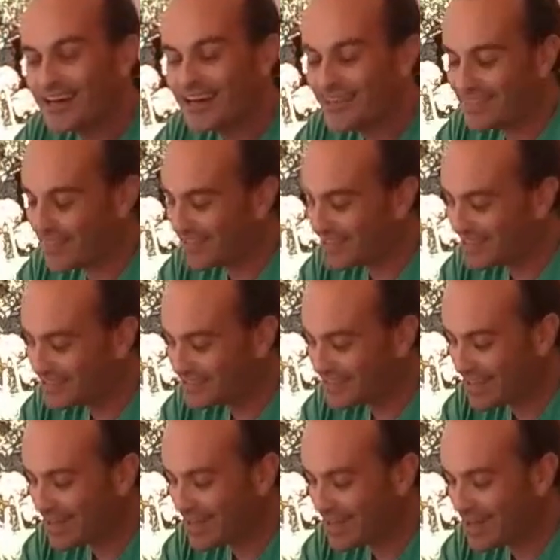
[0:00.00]
I think
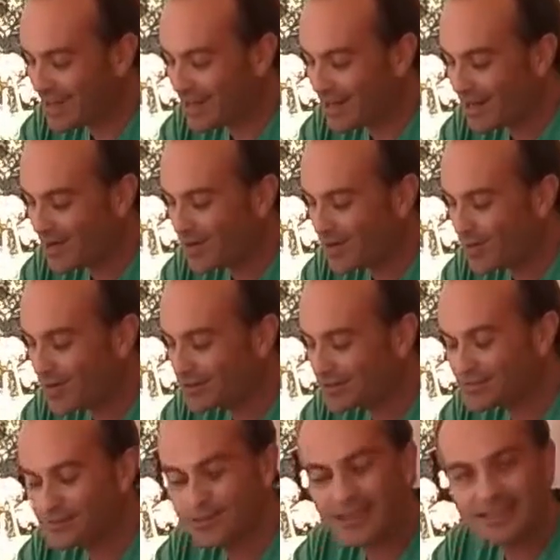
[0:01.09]
it's a
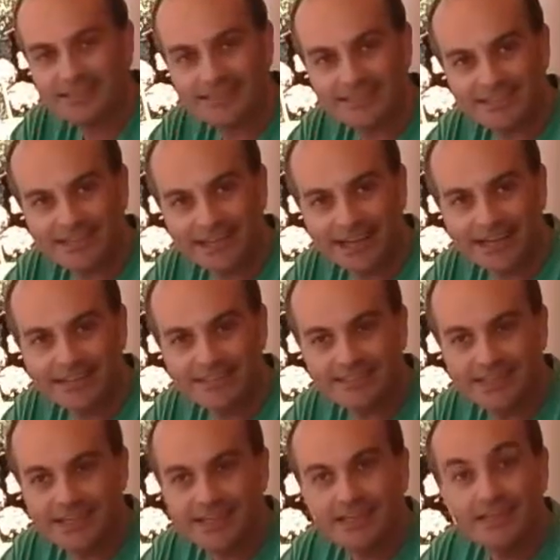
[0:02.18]
wonderful
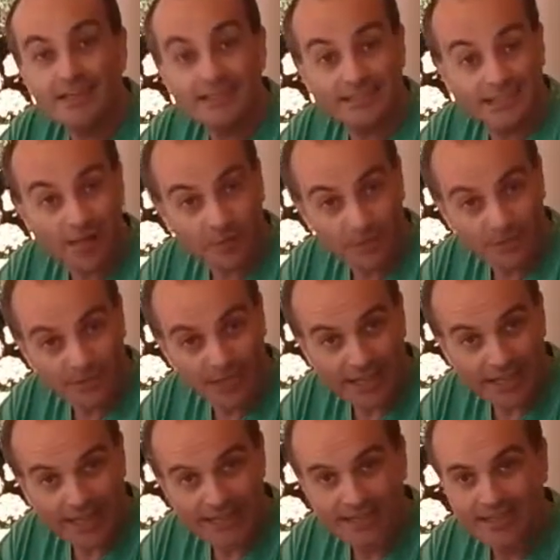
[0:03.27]
exercise. It's
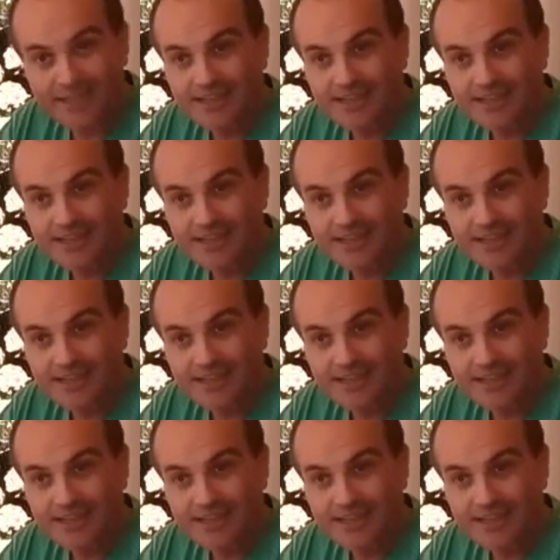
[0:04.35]
optional